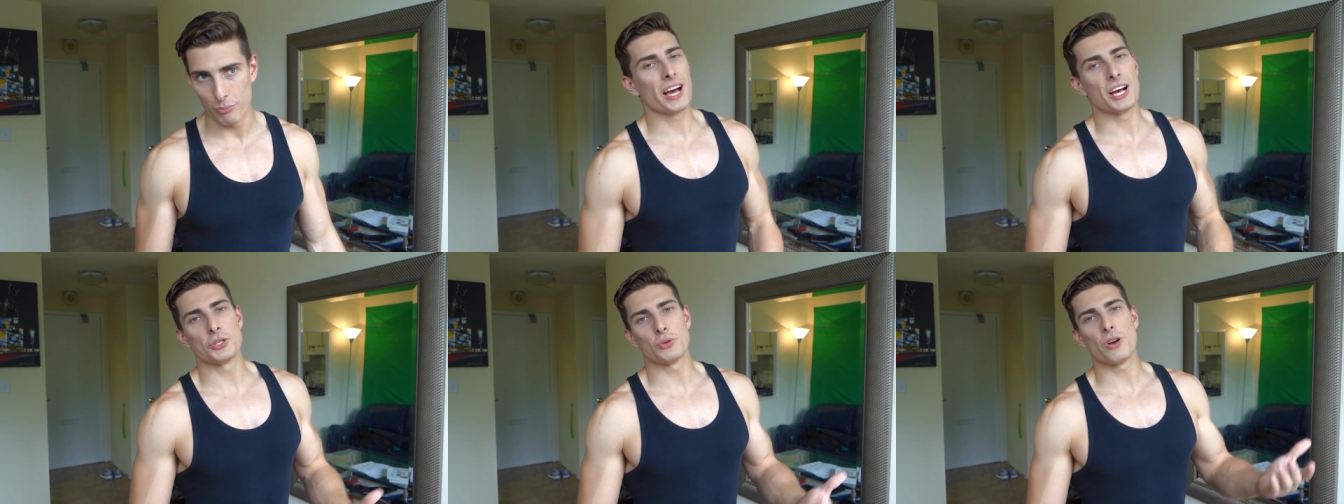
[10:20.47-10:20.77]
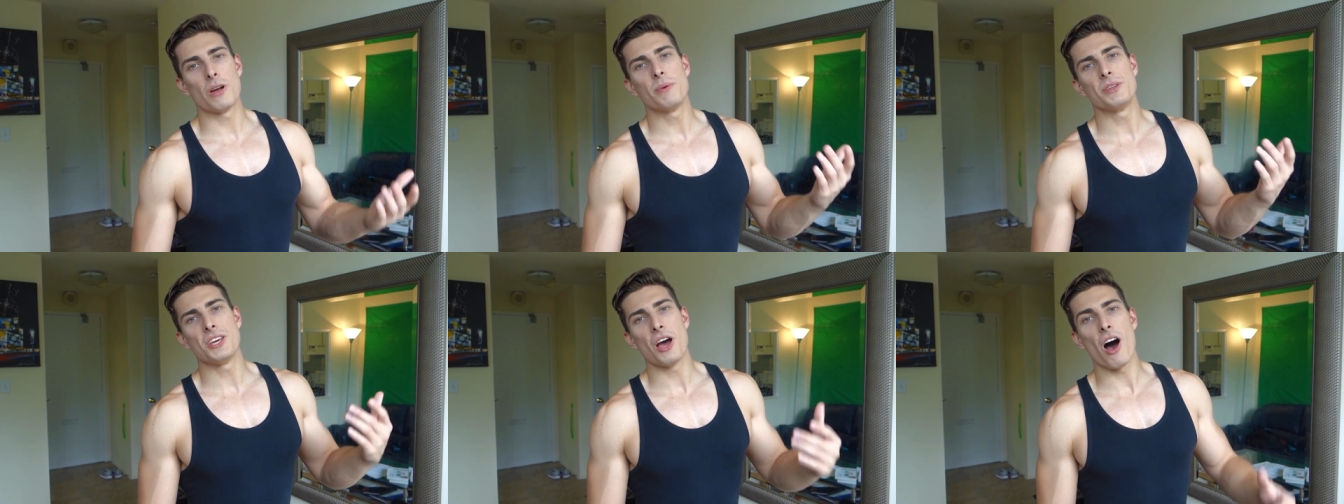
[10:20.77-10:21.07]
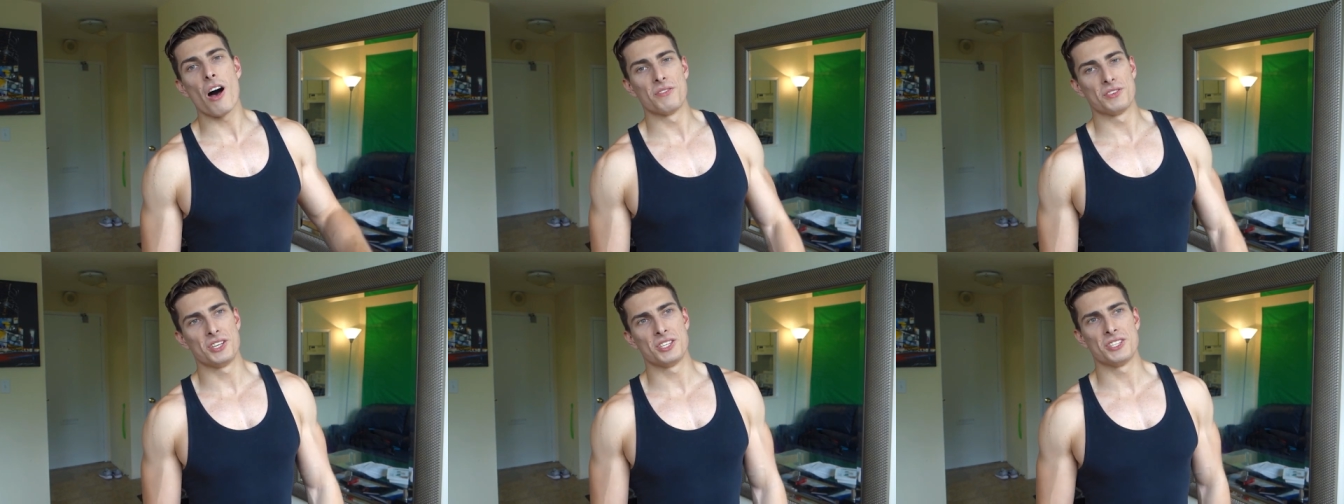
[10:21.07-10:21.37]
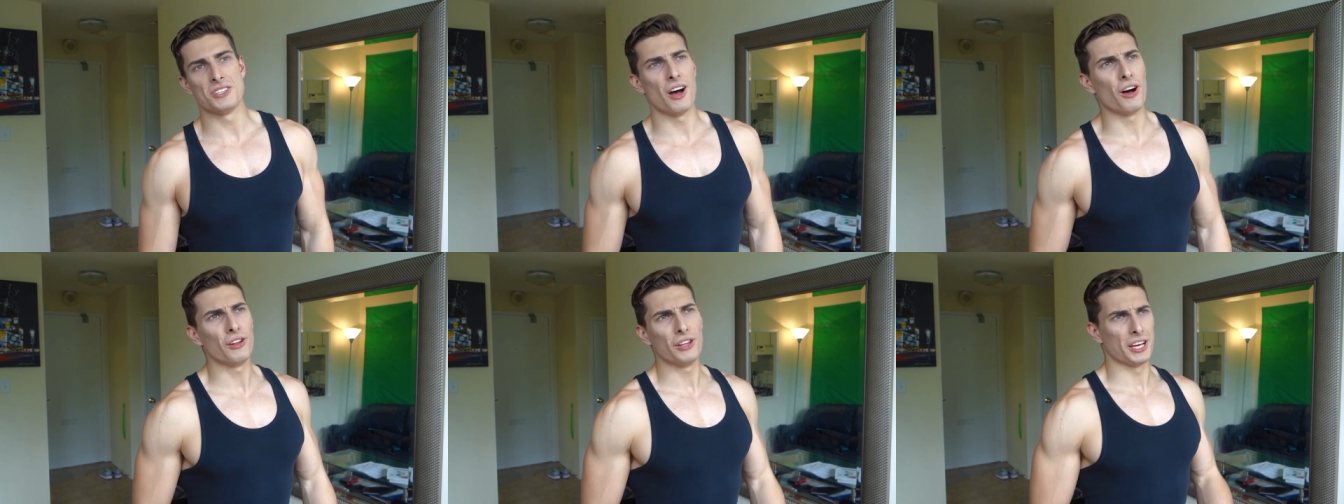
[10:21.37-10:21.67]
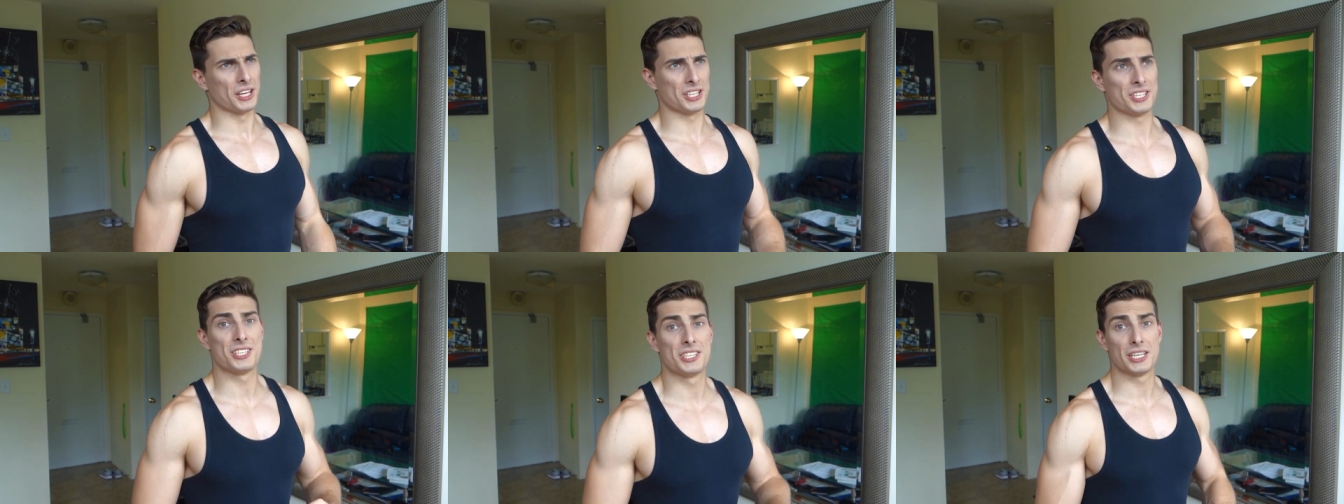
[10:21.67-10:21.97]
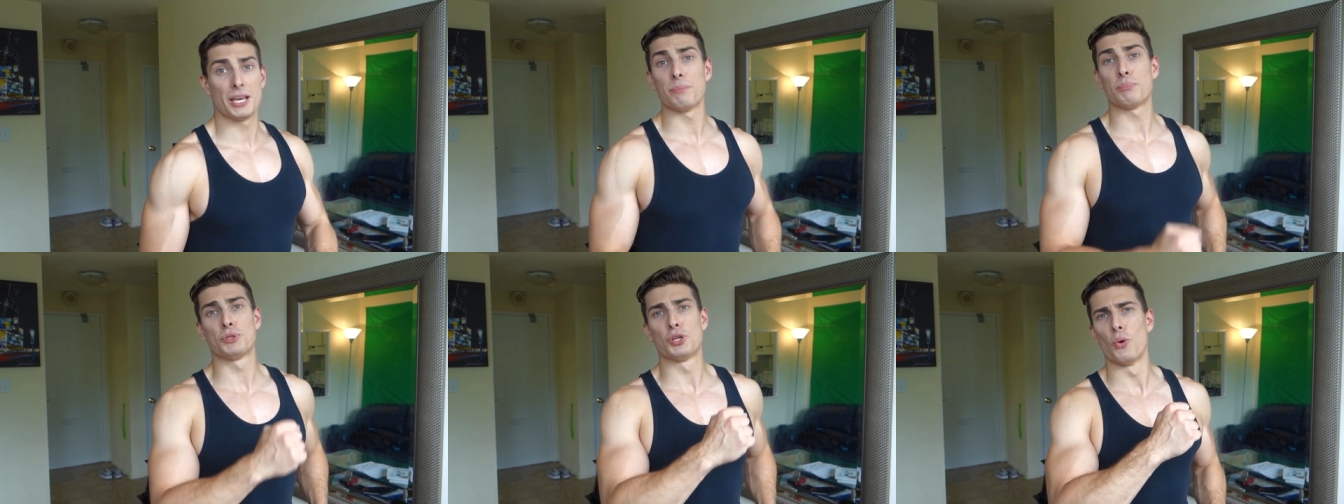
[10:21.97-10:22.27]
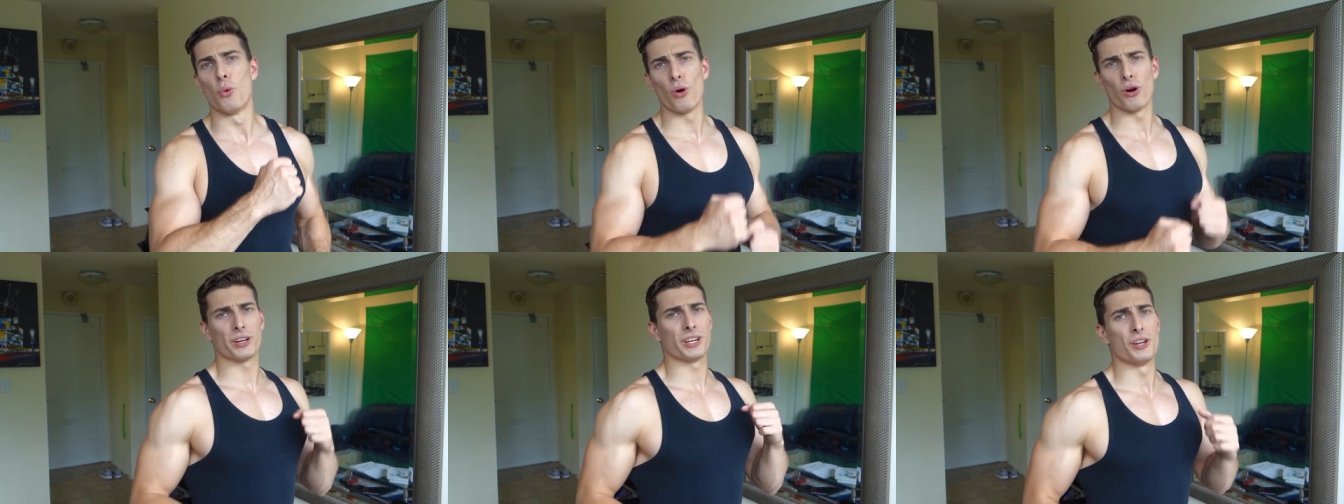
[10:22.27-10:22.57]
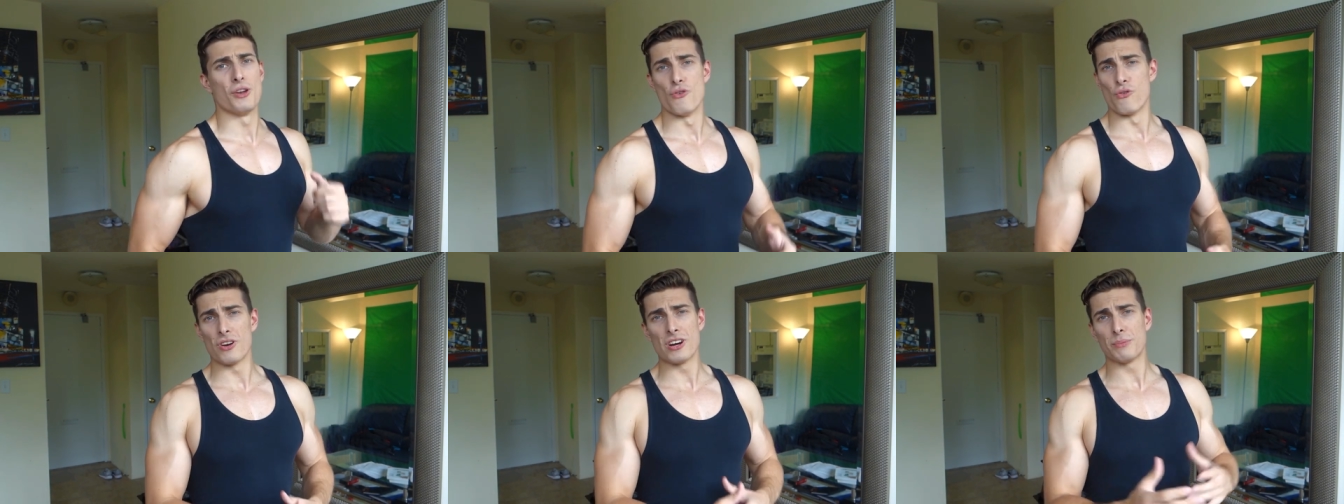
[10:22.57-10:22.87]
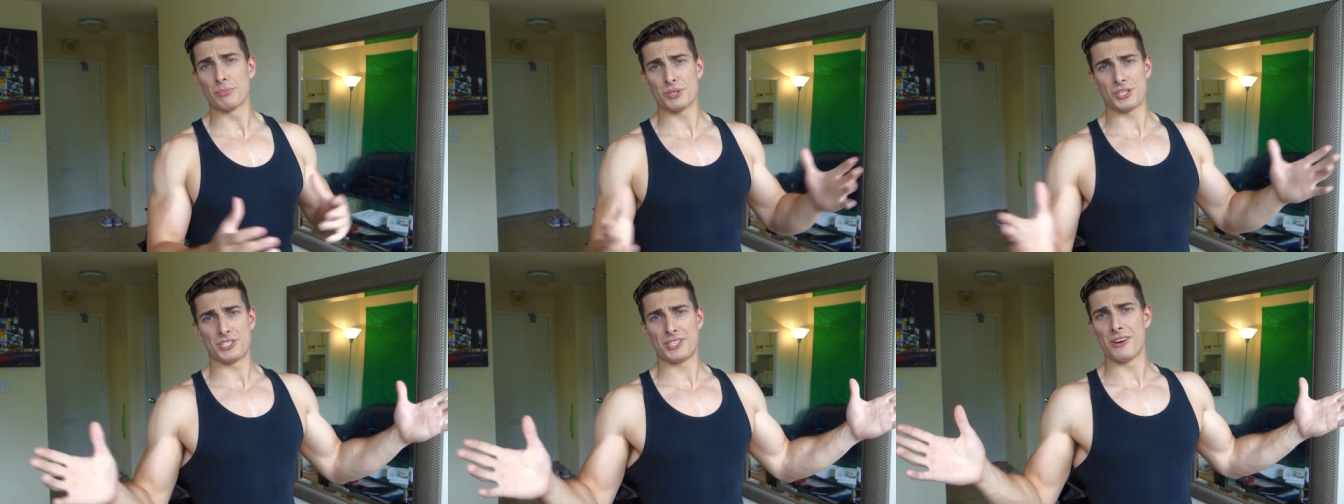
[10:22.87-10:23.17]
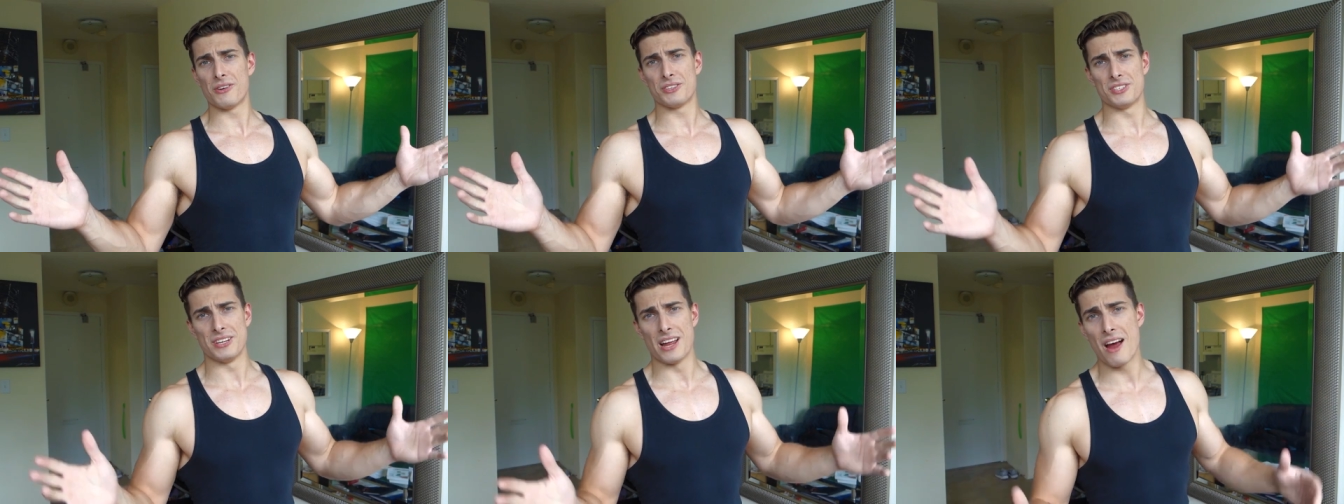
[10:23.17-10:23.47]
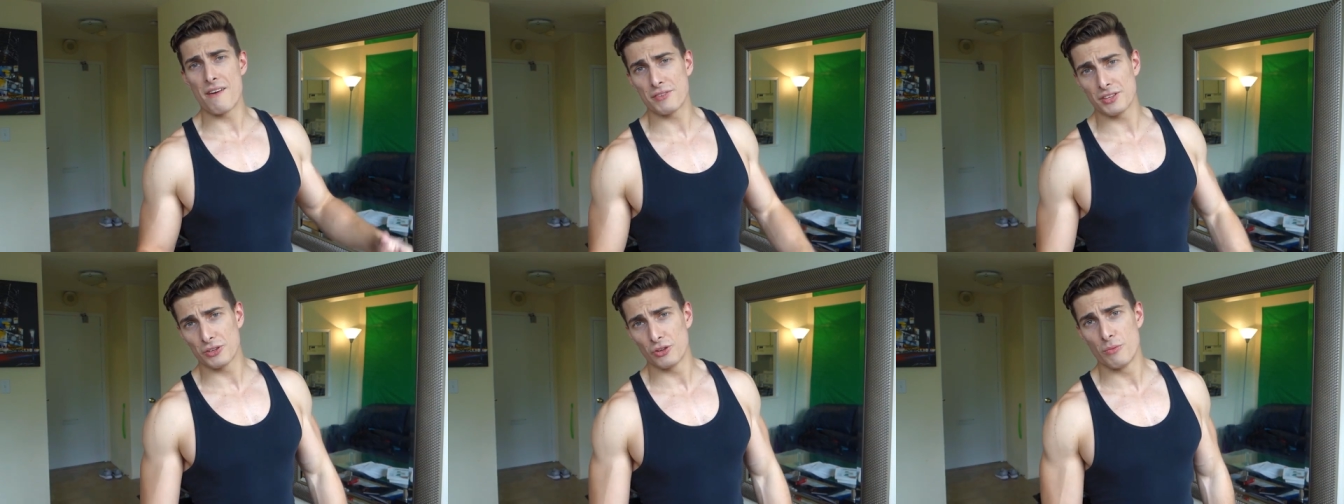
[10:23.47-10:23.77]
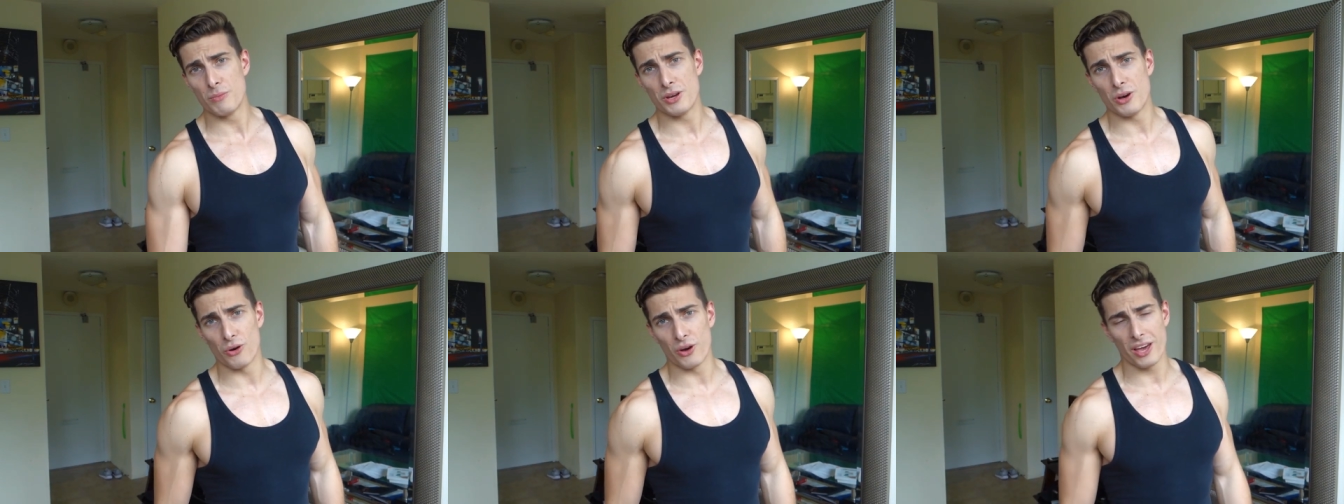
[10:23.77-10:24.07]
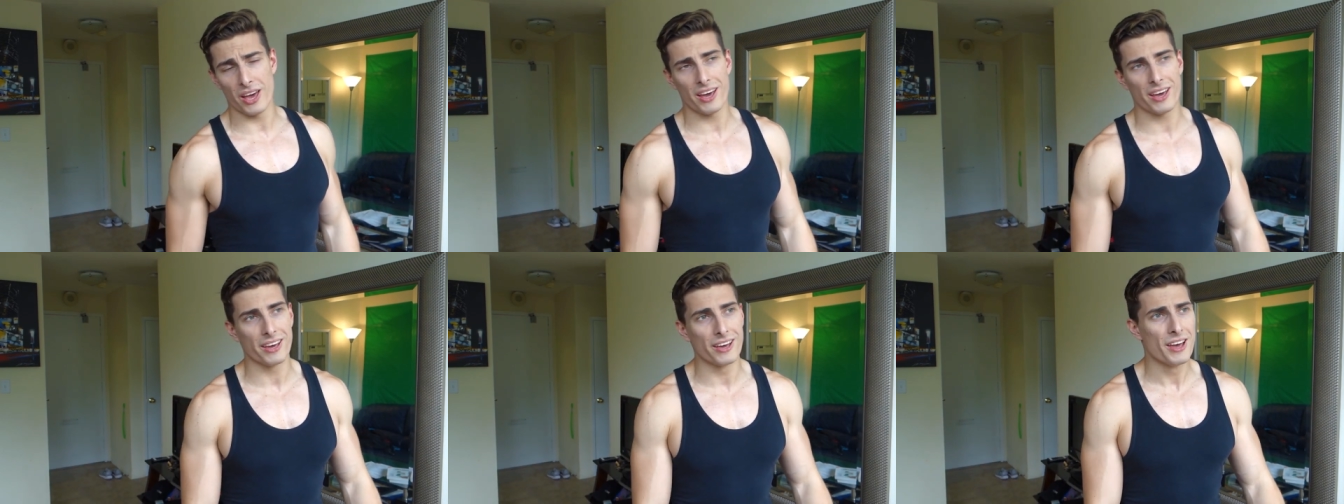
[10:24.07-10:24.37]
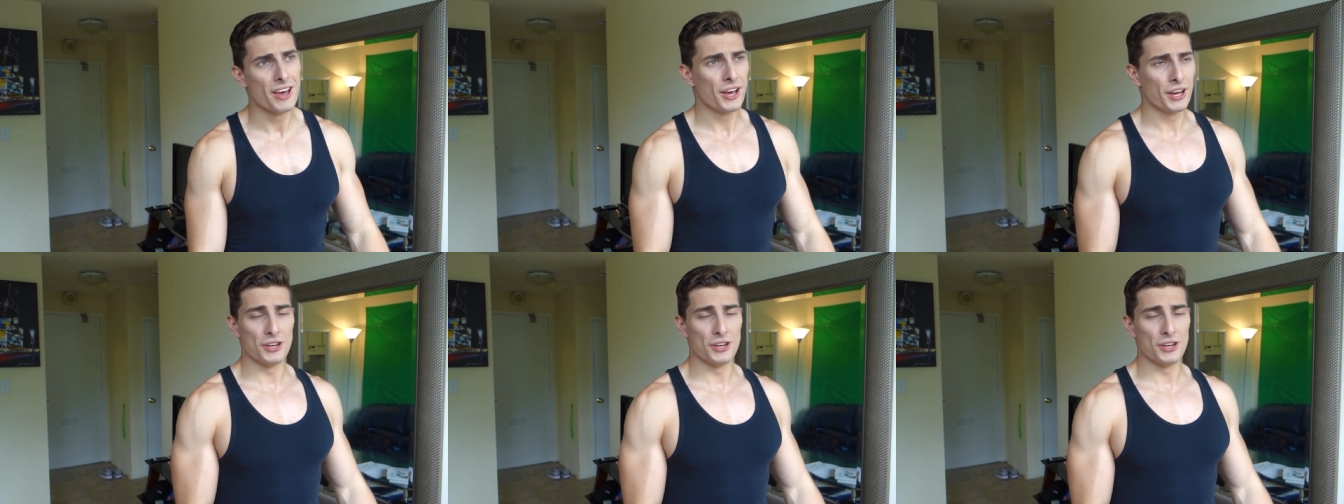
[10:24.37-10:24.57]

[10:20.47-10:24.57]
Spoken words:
Guys, when I'm in the off-season, I'll like skip to work and run up the stairs and everything will be okay.